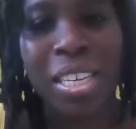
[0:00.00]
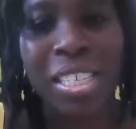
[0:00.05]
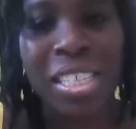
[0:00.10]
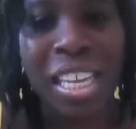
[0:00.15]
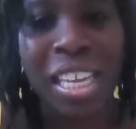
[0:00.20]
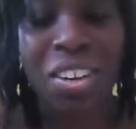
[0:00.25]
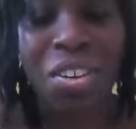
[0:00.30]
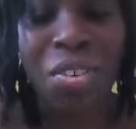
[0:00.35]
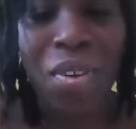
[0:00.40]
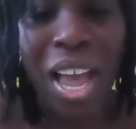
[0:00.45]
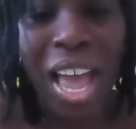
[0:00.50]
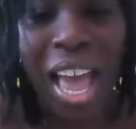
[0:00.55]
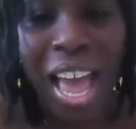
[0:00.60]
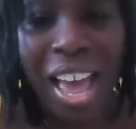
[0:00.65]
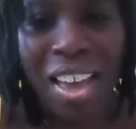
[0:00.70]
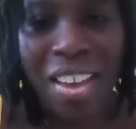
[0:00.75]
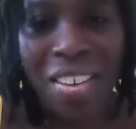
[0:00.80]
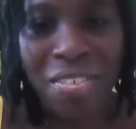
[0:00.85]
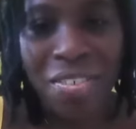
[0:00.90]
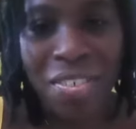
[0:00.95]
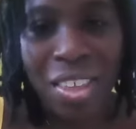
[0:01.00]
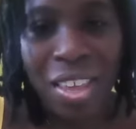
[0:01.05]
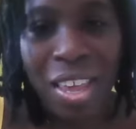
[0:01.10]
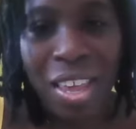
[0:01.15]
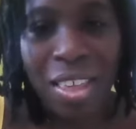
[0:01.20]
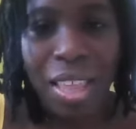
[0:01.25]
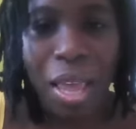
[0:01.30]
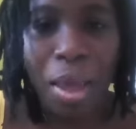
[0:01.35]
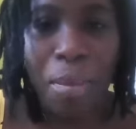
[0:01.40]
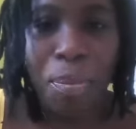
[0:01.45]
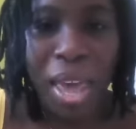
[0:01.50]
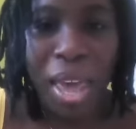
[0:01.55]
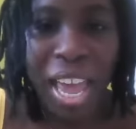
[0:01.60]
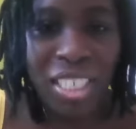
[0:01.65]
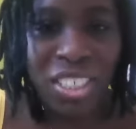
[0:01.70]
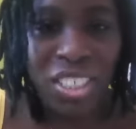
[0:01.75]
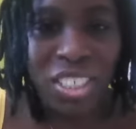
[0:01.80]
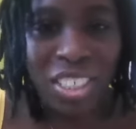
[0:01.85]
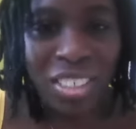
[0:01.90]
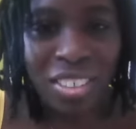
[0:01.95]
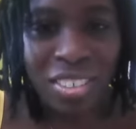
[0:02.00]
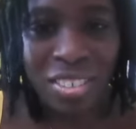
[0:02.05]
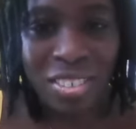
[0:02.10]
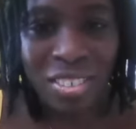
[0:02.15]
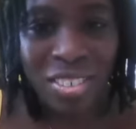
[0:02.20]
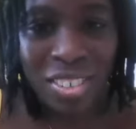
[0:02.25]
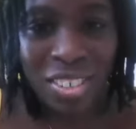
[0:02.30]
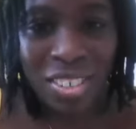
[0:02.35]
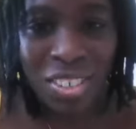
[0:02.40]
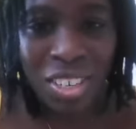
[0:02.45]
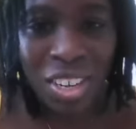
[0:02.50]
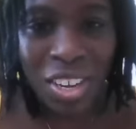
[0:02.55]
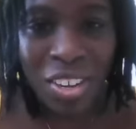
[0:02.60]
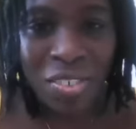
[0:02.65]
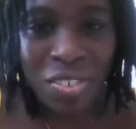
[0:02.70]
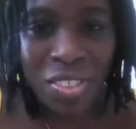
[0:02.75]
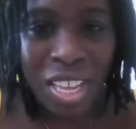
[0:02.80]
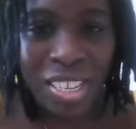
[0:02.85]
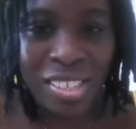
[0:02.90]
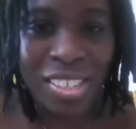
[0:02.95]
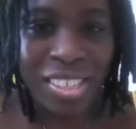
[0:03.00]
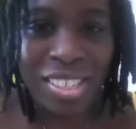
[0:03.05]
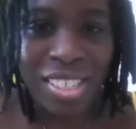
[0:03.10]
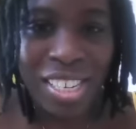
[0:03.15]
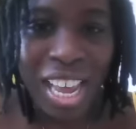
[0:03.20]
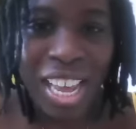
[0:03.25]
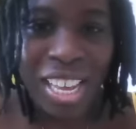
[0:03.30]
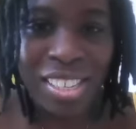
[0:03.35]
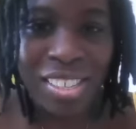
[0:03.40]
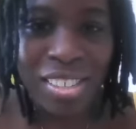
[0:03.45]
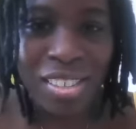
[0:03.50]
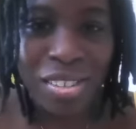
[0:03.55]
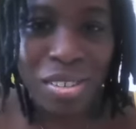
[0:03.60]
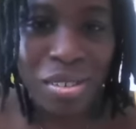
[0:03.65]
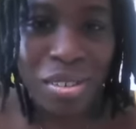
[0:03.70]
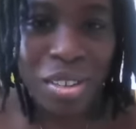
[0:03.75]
because they don't have that passion. You know, that's a test.